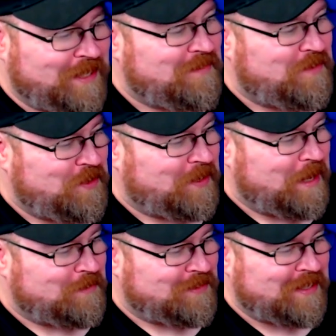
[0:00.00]
video
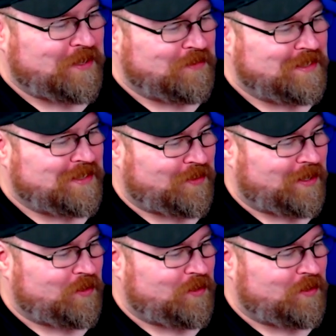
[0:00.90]
game since I owned an Atari